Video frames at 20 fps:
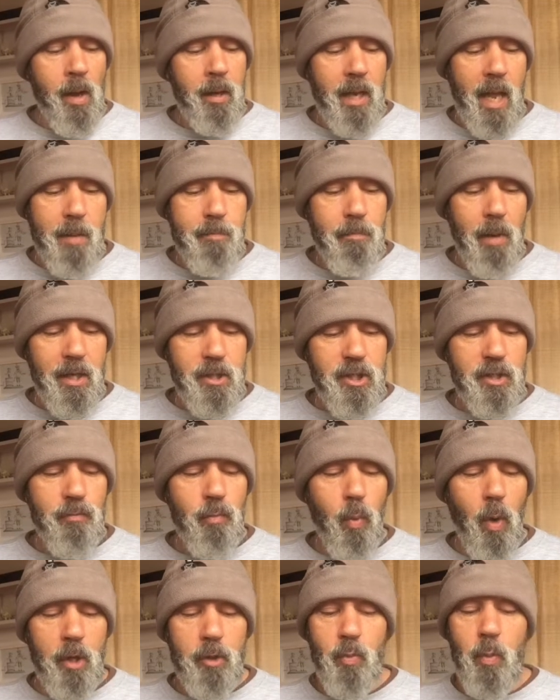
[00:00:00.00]
and much of
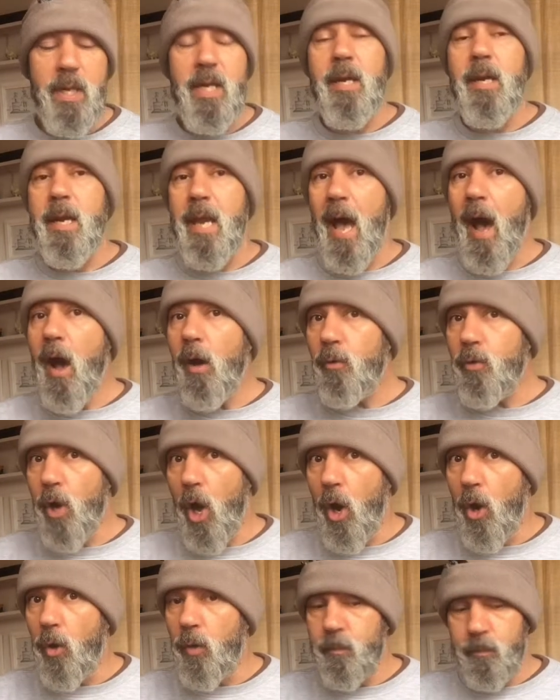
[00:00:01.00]
what we now
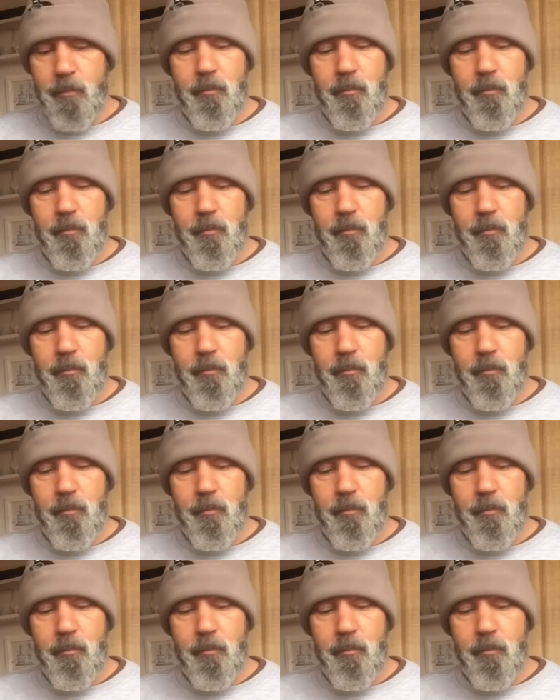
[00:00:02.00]
know